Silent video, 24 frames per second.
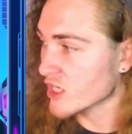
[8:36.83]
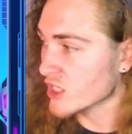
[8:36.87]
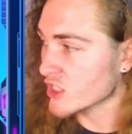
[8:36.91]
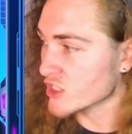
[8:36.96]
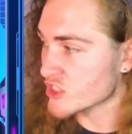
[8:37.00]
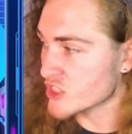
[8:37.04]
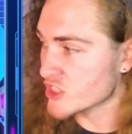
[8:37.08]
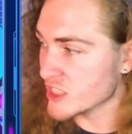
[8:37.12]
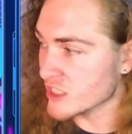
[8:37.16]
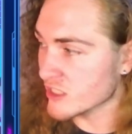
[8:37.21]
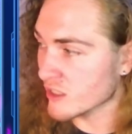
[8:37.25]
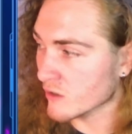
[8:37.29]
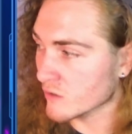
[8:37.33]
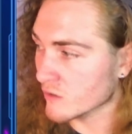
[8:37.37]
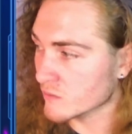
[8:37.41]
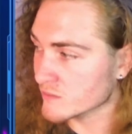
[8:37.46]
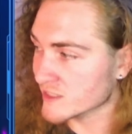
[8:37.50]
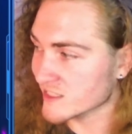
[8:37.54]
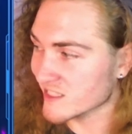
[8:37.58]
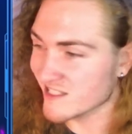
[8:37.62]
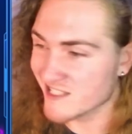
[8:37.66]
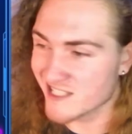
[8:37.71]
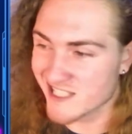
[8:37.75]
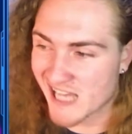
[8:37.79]

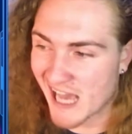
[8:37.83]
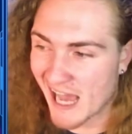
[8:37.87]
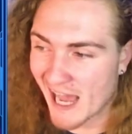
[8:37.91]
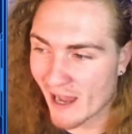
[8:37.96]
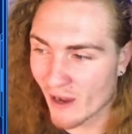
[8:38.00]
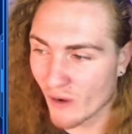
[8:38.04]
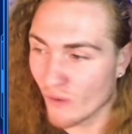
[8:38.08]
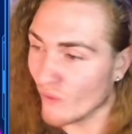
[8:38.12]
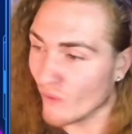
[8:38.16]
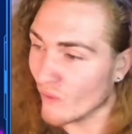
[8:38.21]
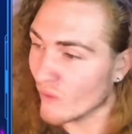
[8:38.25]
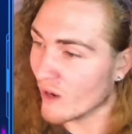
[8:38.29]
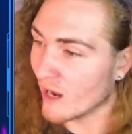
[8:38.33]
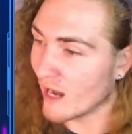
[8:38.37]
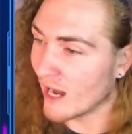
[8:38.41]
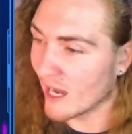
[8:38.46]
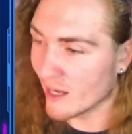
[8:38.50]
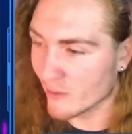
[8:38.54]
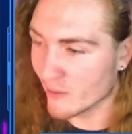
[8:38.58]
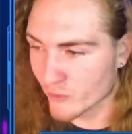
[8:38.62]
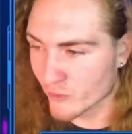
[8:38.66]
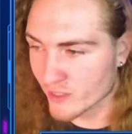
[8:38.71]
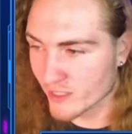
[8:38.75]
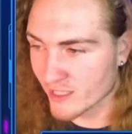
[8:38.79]
GenomesDAO. I
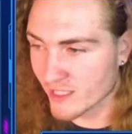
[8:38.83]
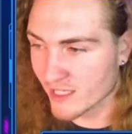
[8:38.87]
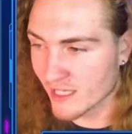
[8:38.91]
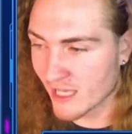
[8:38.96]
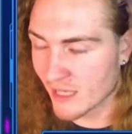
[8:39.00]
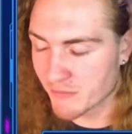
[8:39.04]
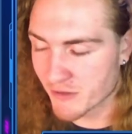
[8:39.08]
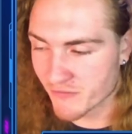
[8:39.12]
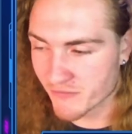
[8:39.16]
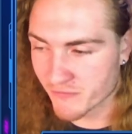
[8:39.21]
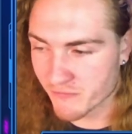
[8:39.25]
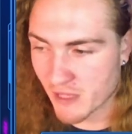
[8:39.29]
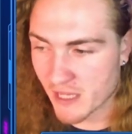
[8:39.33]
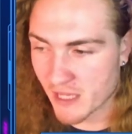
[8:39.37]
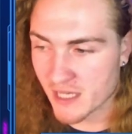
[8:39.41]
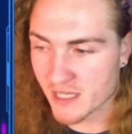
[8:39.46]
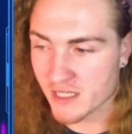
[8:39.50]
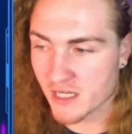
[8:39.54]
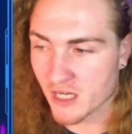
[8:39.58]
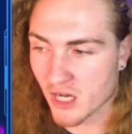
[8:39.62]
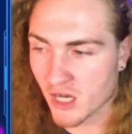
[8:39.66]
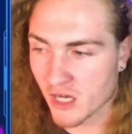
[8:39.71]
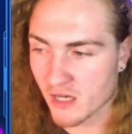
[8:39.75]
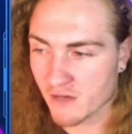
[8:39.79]
really am a
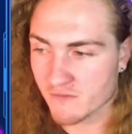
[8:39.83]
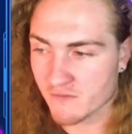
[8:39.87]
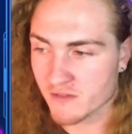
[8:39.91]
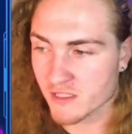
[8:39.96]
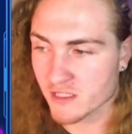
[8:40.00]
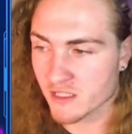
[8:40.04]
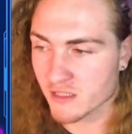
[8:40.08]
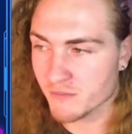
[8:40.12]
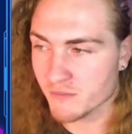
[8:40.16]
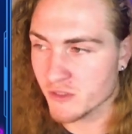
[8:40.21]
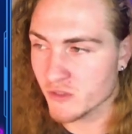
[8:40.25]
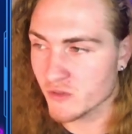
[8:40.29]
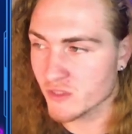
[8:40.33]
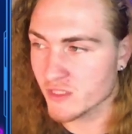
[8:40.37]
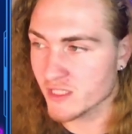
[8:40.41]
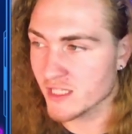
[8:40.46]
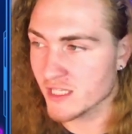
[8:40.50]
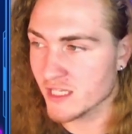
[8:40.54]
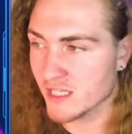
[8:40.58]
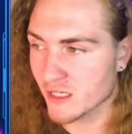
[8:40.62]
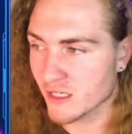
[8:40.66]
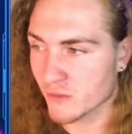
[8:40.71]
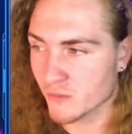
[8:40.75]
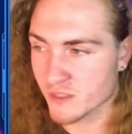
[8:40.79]
fan of the community
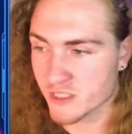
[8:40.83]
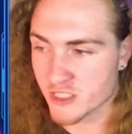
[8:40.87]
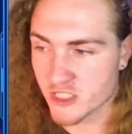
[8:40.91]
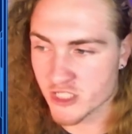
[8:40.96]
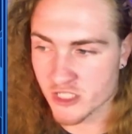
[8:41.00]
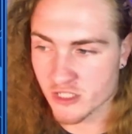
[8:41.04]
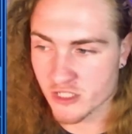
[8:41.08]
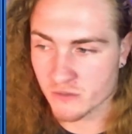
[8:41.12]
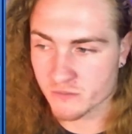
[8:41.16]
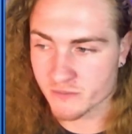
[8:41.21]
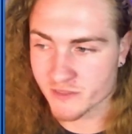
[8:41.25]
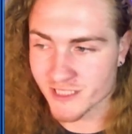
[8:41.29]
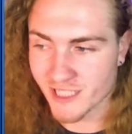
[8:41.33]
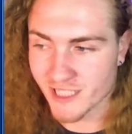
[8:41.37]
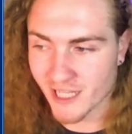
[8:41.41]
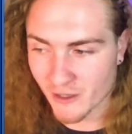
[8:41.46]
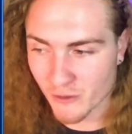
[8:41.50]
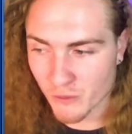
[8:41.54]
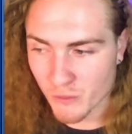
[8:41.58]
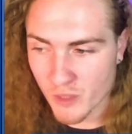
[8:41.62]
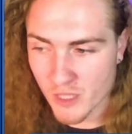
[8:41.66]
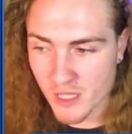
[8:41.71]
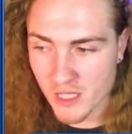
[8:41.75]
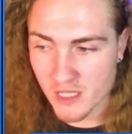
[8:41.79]
here with
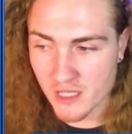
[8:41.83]
GenomesDAO.